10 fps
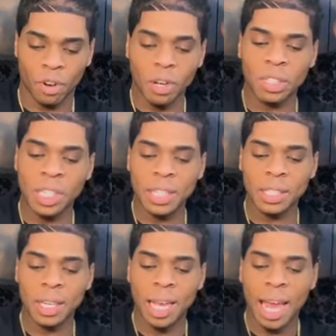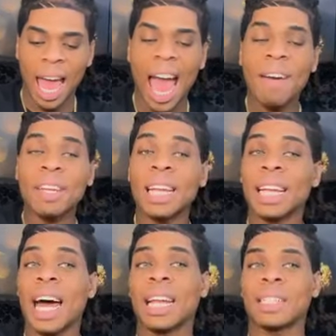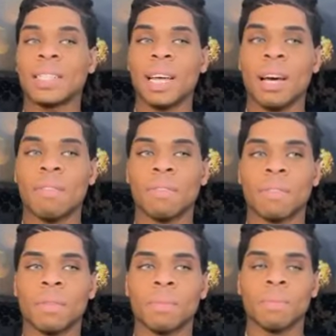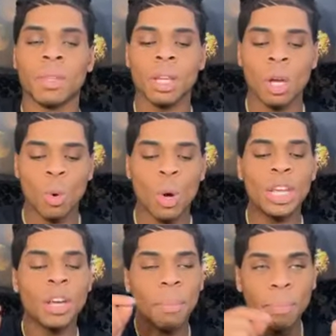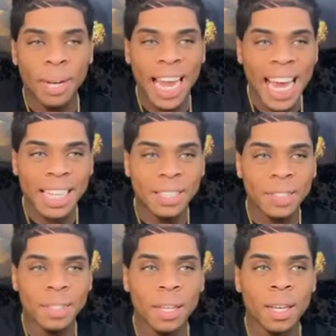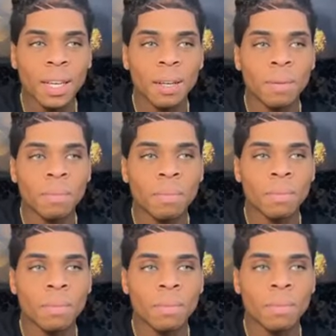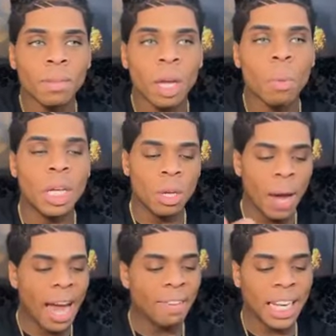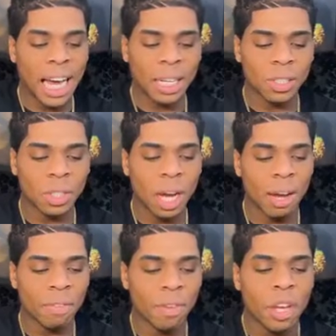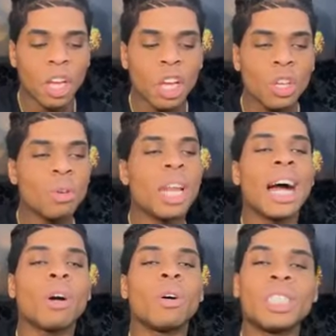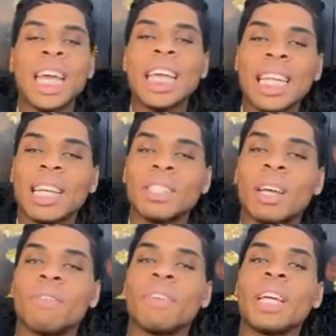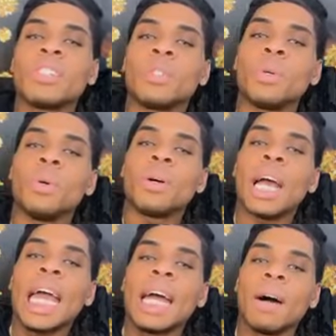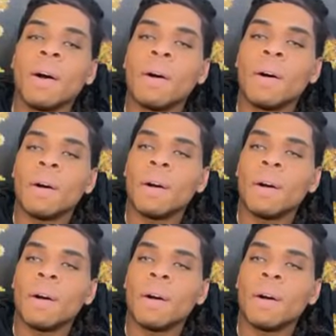versus having a lot of stuff. When you're blessed, when you have a lot of stuff, you're not going to take that stuff into hell.